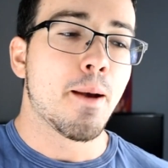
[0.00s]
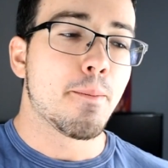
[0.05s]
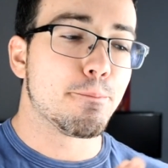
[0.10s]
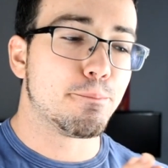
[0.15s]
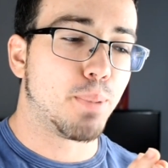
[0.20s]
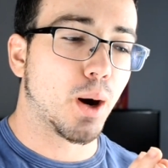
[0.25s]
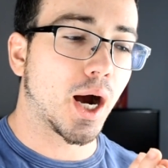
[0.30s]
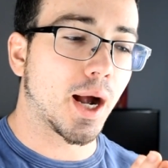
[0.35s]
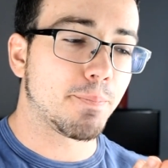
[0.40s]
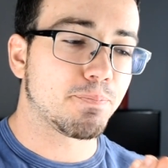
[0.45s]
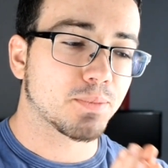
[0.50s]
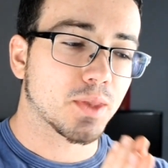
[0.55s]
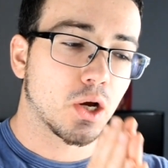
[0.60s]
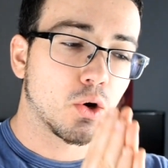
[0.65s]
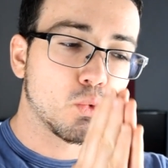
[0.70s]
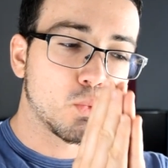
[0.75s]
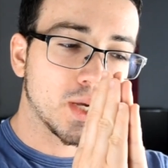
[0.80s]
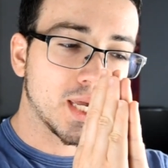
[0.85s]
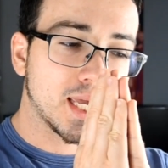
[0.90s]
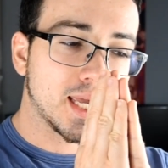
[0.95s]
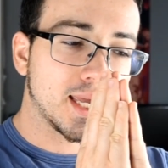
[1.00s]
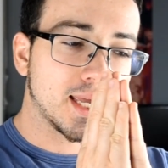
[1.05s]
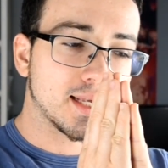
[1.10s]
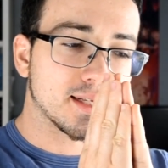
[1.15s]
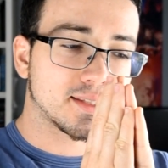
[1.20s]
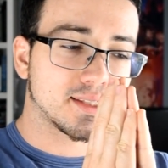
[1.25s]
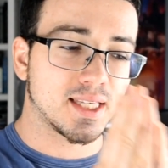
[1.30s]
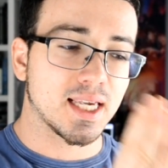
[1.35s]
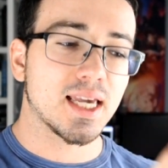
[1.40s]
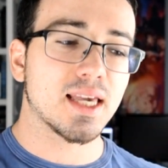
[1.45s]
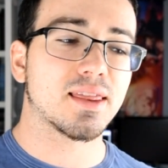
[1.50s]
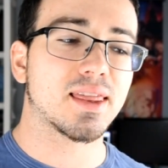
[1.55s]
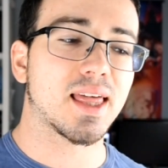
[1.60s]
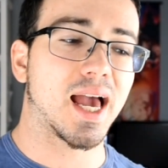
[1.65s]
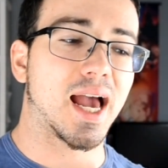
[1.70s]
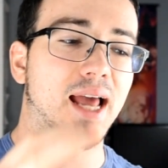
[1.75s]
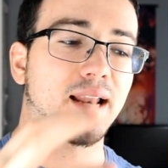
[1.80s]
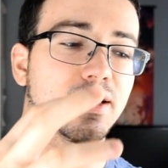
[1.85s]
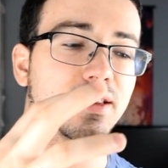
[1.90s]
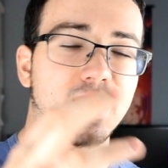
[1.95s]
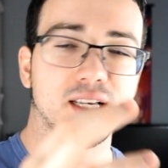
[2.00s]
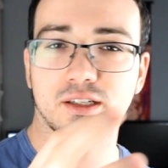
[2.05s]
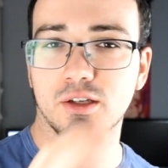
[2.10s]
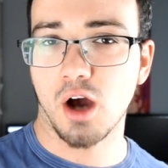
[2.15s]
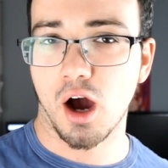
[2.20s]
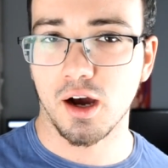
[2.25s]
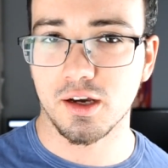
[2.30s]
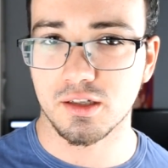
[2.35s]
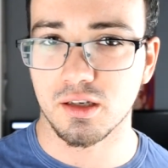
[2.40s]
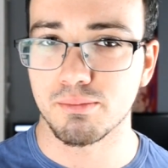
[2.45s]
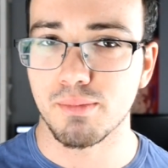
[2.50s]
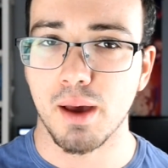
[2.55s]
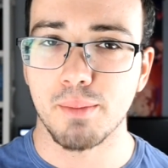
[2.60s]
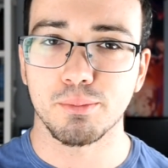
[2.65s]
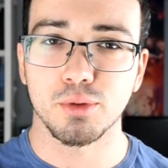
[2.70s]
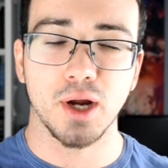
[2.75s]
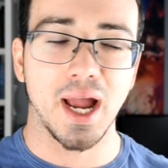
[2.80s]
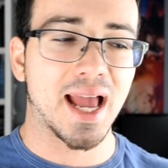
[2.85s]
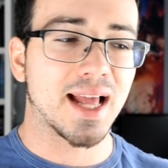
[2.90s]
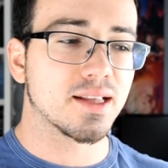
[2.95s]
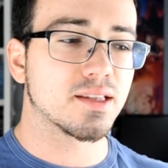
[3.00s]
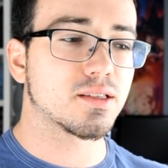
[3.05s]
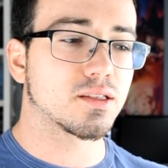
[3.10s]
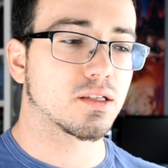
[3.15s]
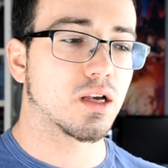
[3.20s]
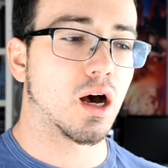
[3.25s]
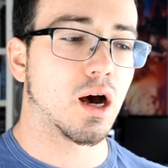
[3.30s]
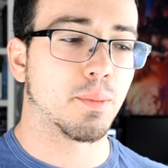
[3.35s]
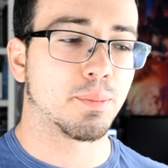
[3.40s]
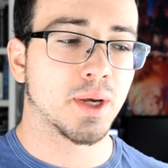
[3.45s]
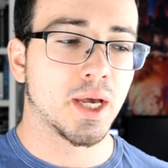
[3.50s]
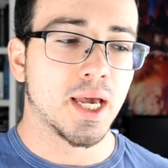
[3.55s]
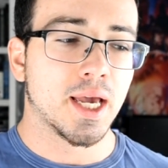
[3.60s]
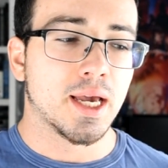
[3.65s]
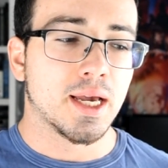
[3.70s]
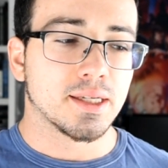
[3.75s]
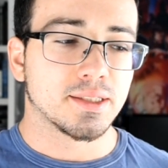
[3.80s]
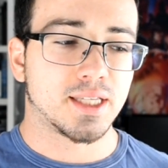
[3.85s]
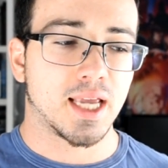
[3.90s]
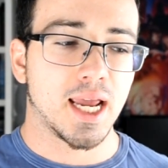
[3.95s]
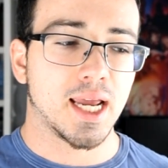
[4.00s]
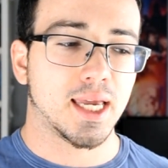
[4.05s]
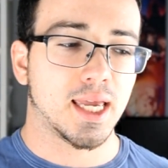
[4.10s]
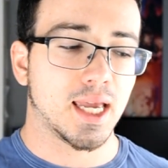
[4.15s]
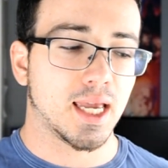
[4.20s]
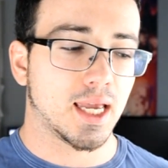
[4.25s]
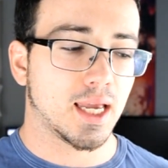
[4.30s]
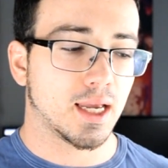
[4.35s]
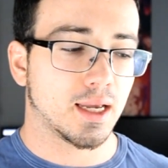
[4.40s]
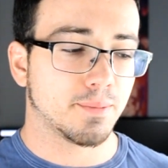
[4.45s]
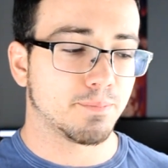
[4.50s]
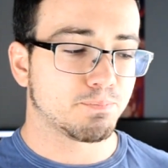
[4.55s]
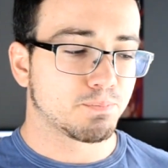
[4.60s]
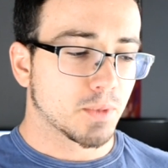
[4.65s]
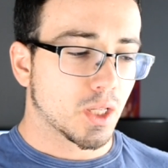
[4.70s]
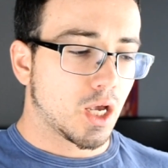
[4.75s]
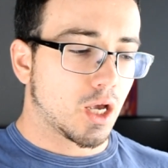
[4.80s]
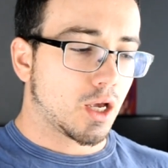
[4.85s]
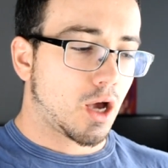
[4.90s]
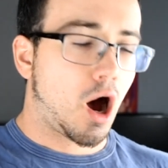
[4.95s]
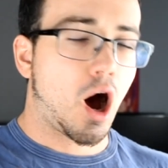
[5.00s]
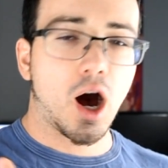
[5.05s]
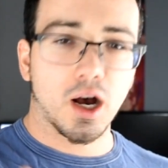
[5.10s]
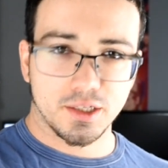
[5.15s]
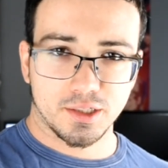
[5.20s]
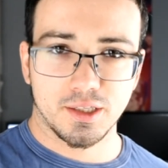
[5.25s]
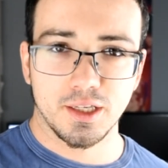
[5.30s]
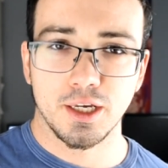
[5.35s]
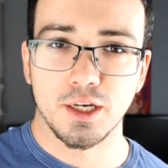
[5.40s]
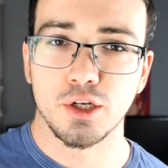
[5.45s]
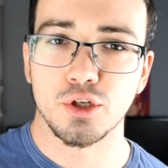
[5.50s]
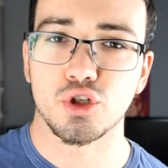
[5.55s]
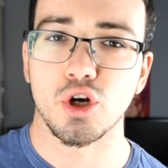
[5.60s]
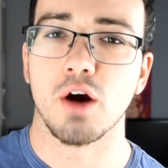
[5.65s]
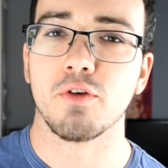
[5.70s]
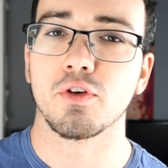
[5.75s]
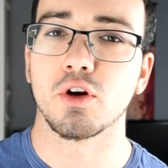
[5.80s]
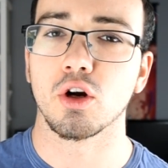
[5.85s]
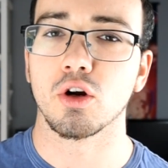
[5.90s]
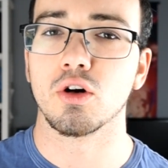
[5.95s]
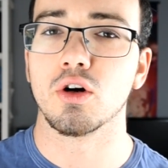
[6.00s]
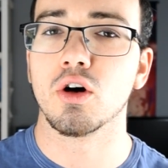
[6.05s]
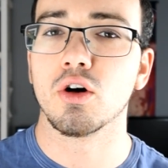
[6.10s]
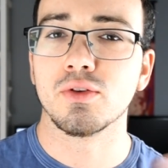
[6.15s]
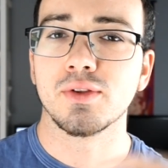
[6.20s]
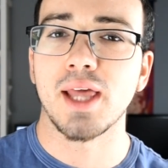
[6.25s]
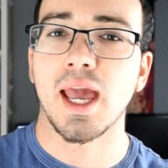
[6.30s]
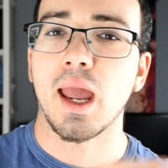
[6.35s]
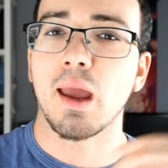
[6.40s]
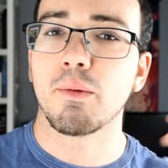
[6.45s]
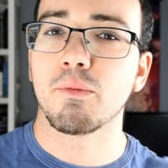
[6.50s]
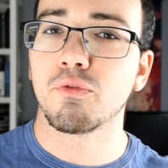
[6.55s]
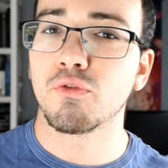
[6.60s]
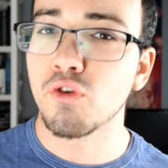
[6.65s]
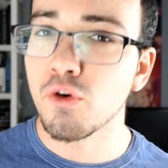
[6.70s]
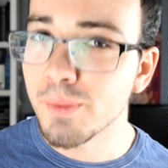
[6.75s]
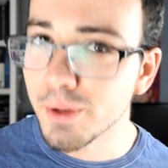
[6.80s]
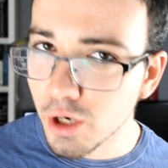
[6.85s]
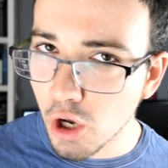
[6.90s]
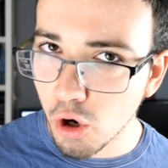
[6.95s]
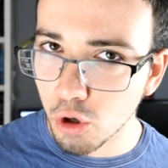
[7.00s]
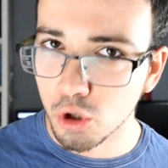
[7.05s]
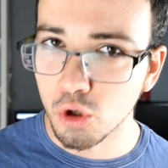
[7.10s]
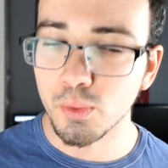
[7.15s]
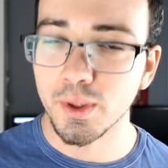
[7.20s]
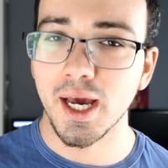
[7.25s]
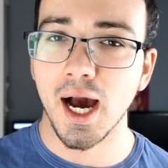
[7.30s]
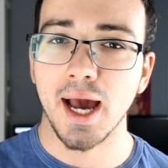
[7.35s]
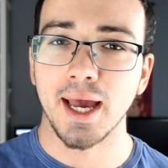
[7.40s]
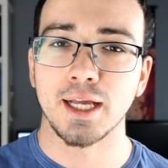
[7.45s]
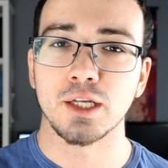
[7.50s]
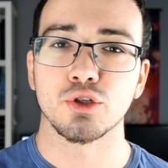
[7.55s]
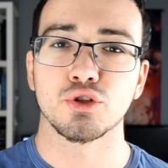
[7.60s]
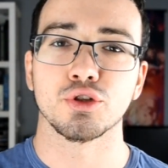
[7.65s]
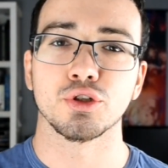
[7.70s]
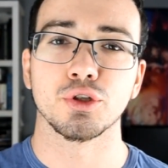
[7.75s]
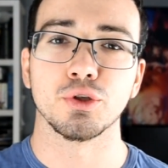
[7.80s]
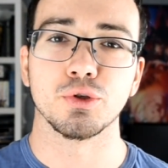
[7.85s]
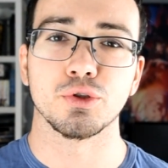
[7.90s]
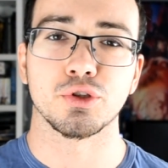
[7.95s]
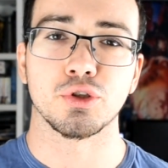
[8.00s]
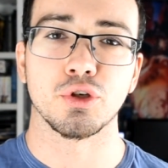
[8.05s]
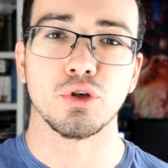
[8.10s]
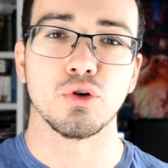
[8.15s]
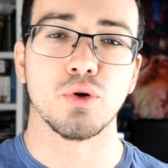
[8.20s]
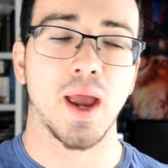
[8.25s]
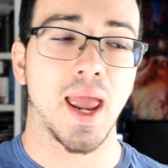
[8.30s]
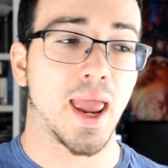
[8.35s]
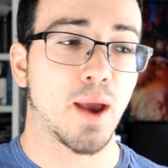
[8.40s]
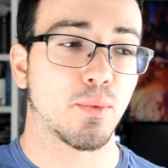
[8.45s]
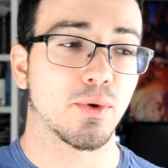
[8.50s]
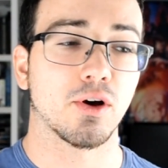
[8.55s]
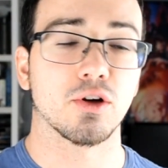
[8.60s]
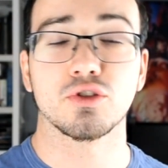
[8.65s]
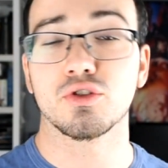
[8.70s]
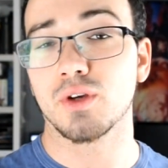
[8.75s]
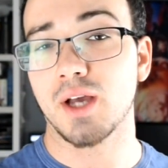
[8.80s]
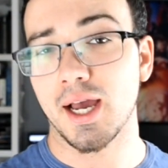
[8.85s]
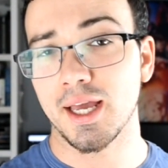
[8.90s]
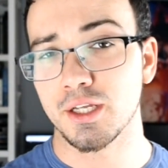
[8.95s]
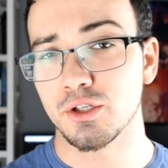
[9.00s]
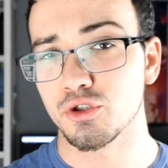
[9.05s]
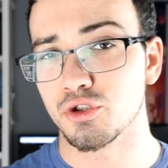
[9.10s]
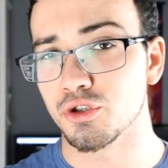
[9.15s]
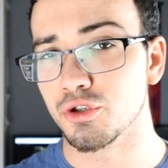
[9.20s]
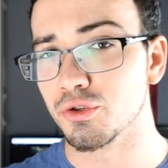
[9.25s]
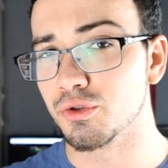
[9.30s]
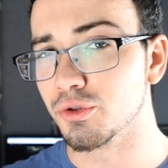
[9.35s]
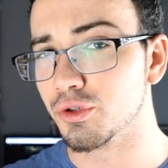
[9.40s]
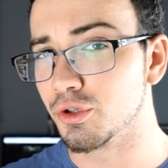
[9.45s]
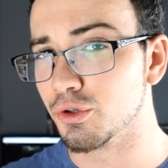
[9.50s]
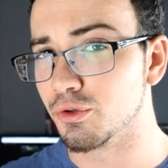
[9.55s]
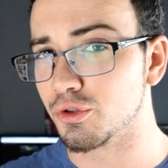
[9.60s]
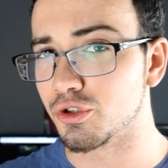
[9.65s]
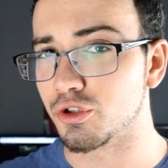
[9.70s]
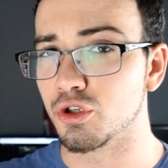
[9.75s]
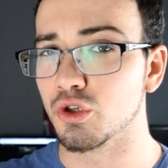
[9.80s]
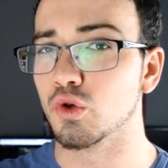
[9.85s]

But we see that this Yakuza member ends up taking hostage of a girl named Fumino, who we got introduced to, and we also got introduced